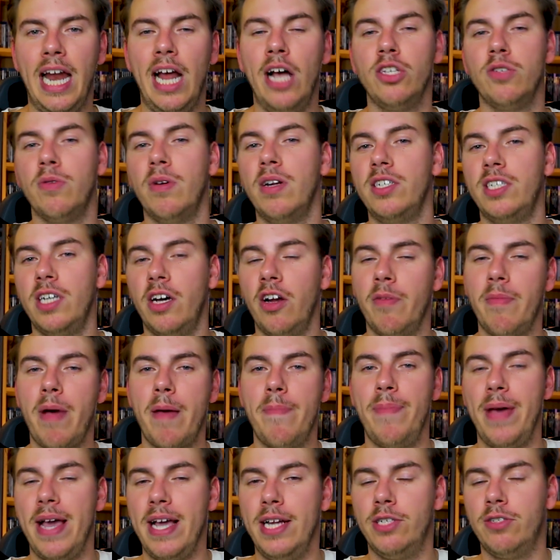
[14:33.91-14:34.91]
And I also wanna shout out my
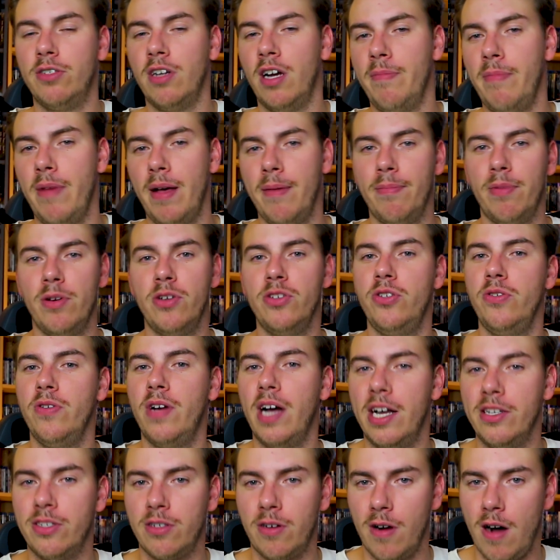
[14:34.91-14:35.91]
Patreon members. You
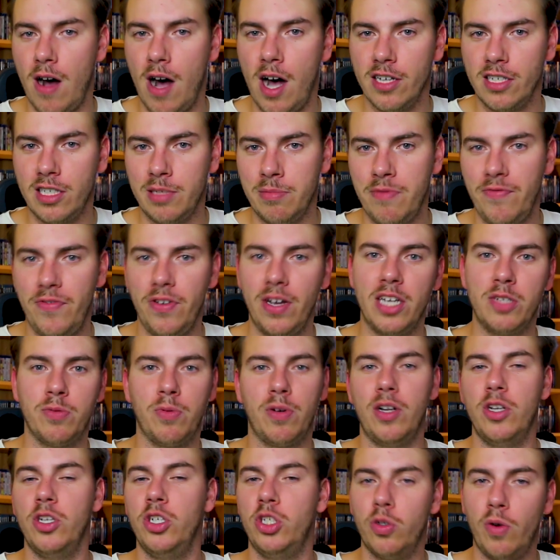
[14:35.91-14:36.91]
guys are awesome. If you guys
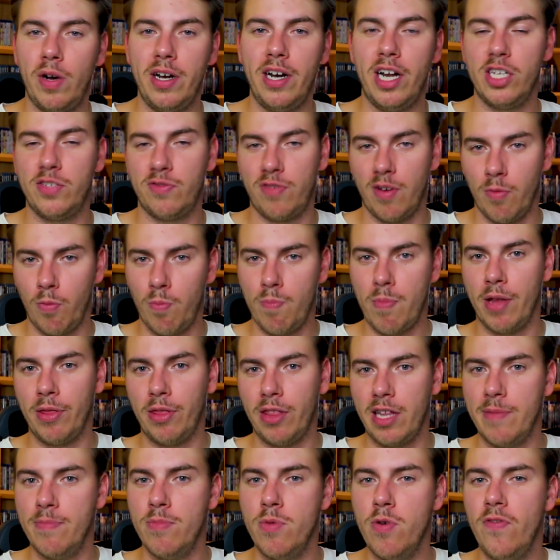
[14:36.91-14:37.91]
wanna join us for
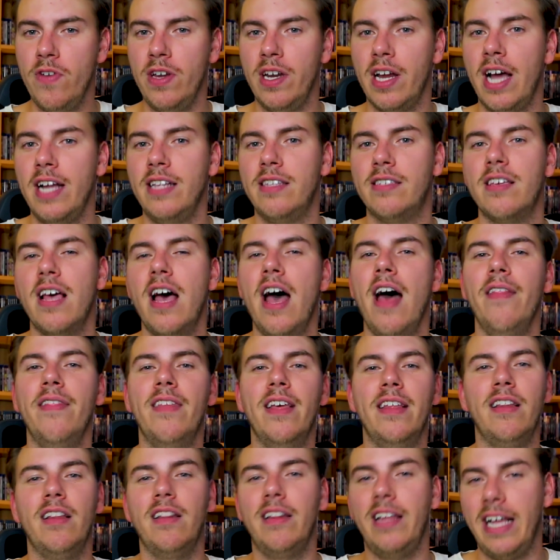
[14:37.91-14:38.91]
monthly movie nights,
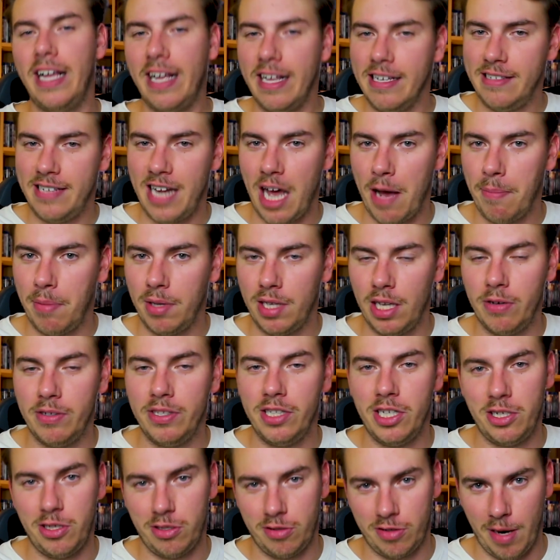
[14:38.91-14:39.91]
then the link is down below
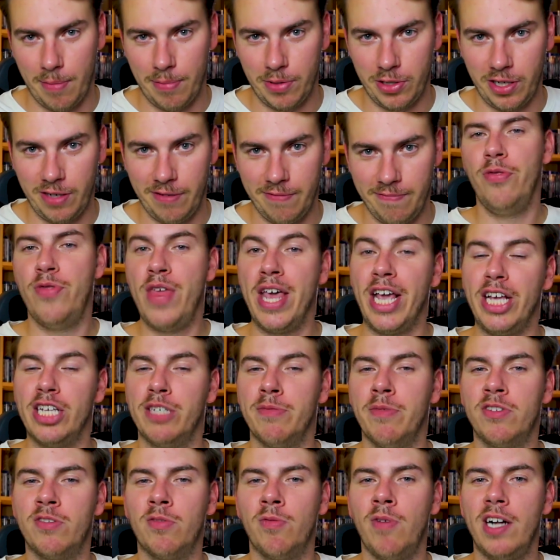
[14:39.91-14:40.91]
in the description. Thank you
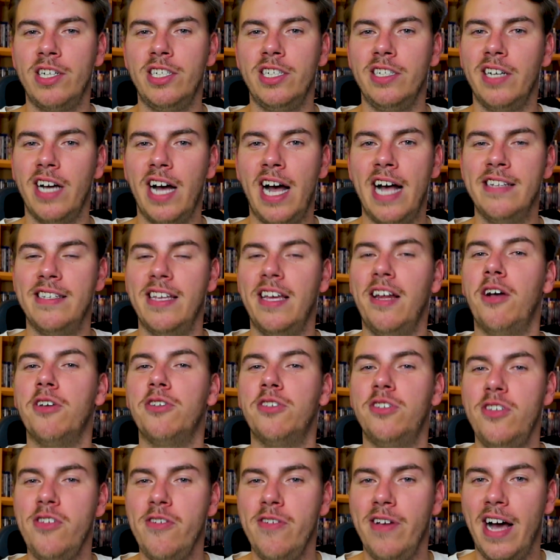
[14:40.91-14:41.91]
so much for watching, guys, and I'll
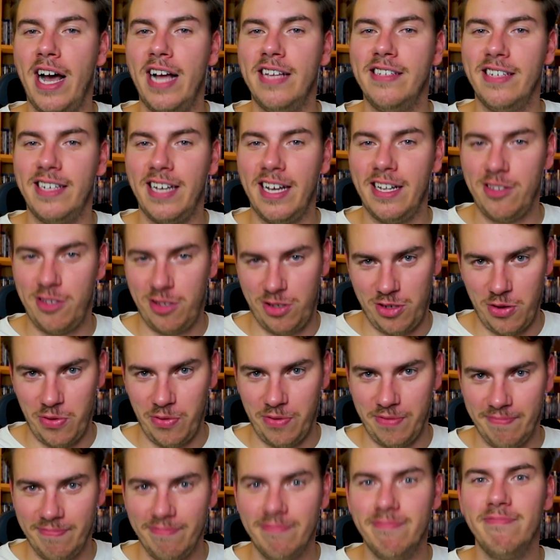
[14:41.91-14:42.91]
see you guys again
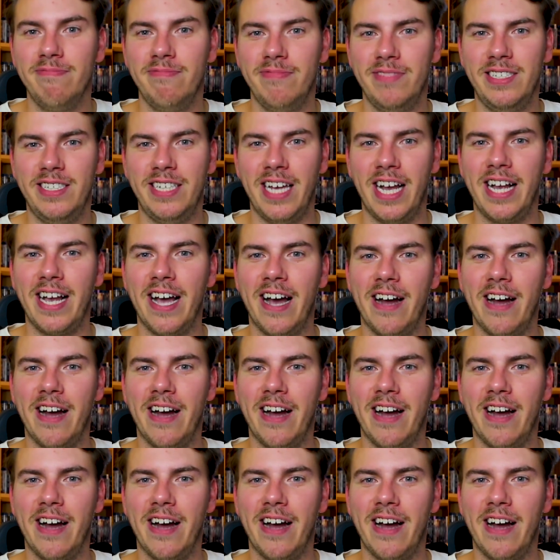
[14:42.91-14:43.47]
soon. Take